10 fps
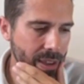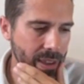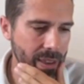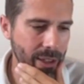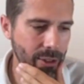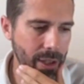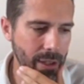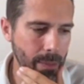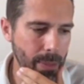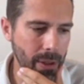that's the
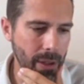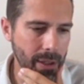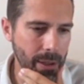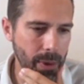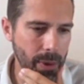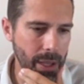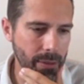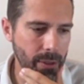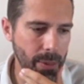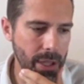other bit that I think we
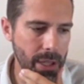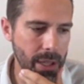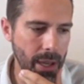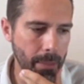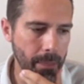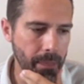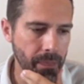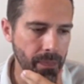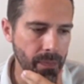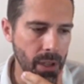have to be a
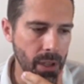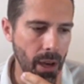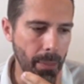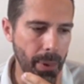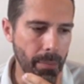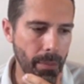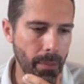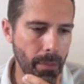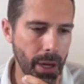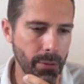bit
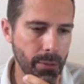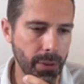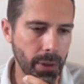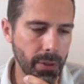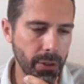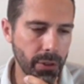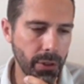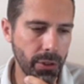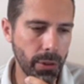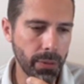mindful of, is
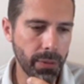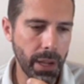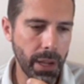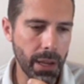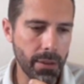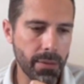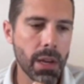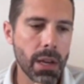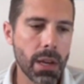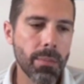because you'll often have
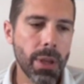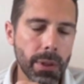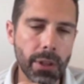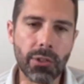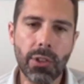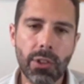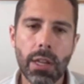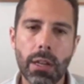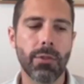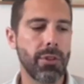people at the
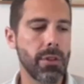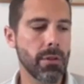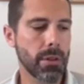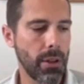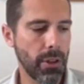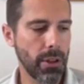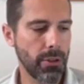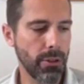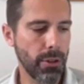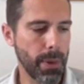senior levels in the
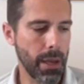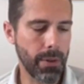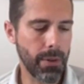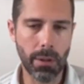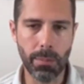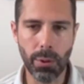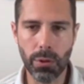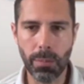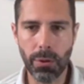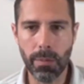organizations who might have other
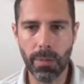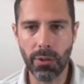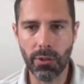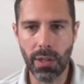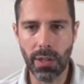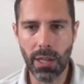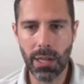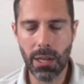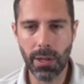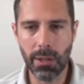board appointments, and there
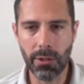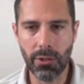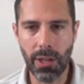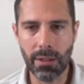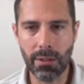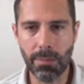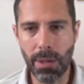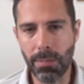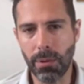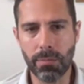you are saying to
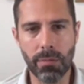people,